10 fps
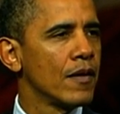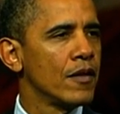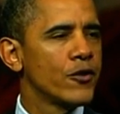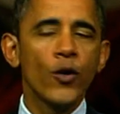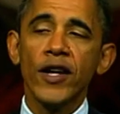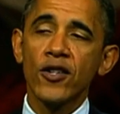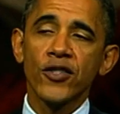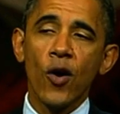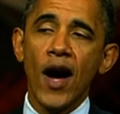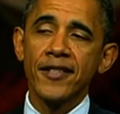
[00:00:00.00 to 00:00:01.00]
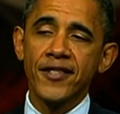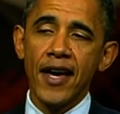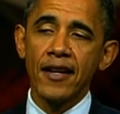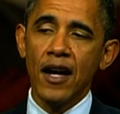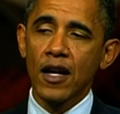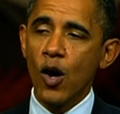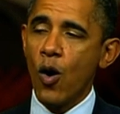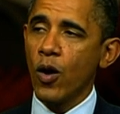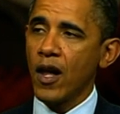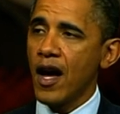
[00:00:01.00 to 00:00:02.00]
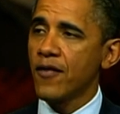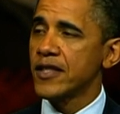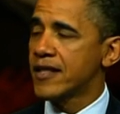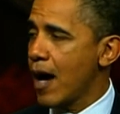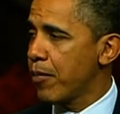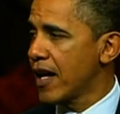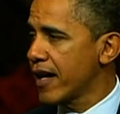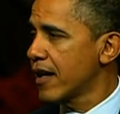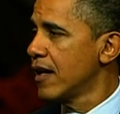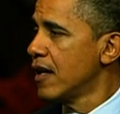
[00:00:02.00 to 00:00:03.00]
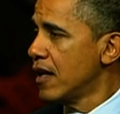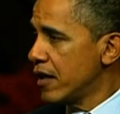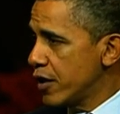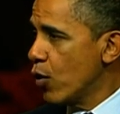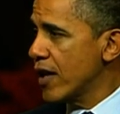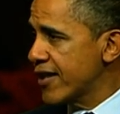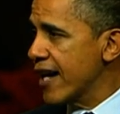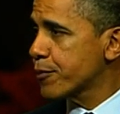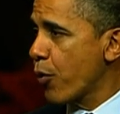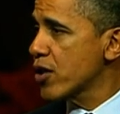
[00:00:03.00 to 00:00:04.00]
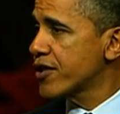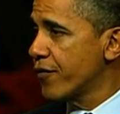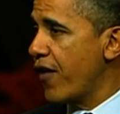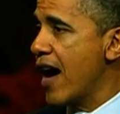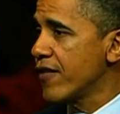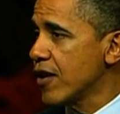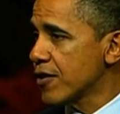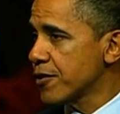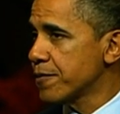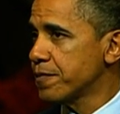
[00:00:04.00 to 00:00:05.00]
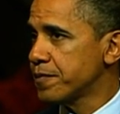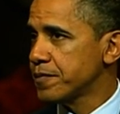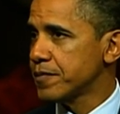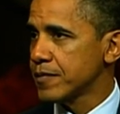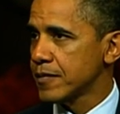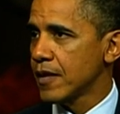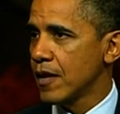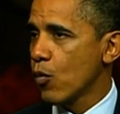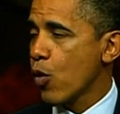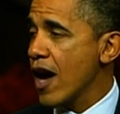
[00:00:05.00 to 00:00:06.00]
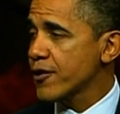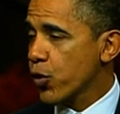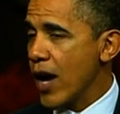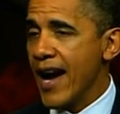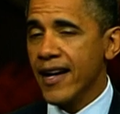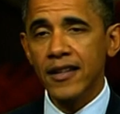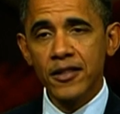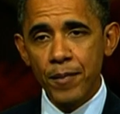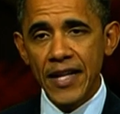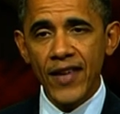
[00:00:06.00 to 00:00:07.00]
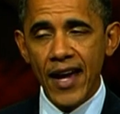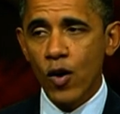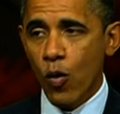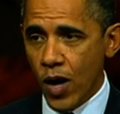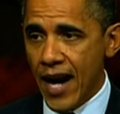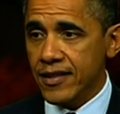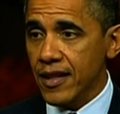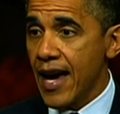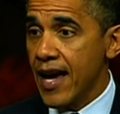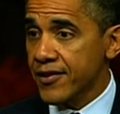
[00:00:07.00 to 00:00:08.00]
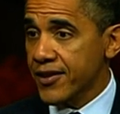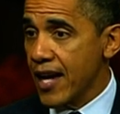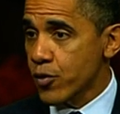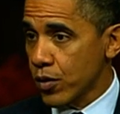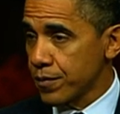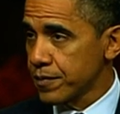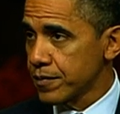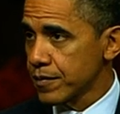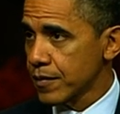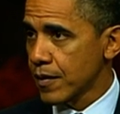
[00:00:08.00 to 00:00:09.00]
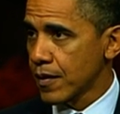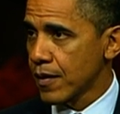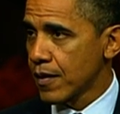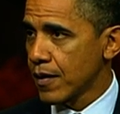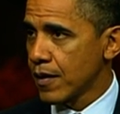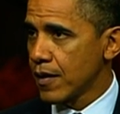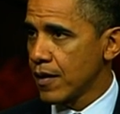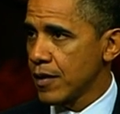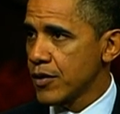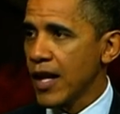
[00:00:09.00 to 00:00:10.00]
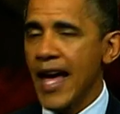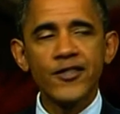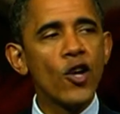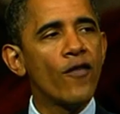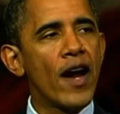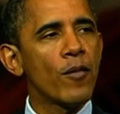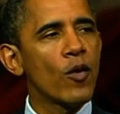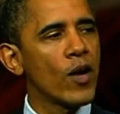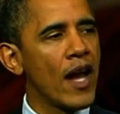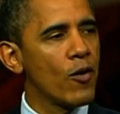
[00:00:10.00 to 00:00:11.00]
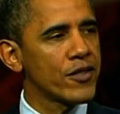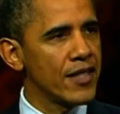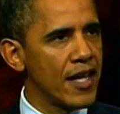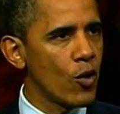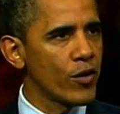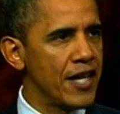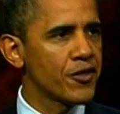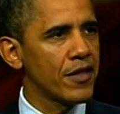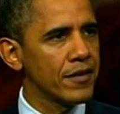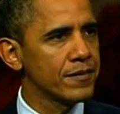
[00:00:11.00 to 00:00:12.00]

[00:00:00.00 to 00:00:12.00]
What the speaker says: 2 years ago, I set a goal of doubling U.S. exports in 5 years. We're on track to meet that goal. We're actually ahead of schedule. So last November, when I was in Indonesia,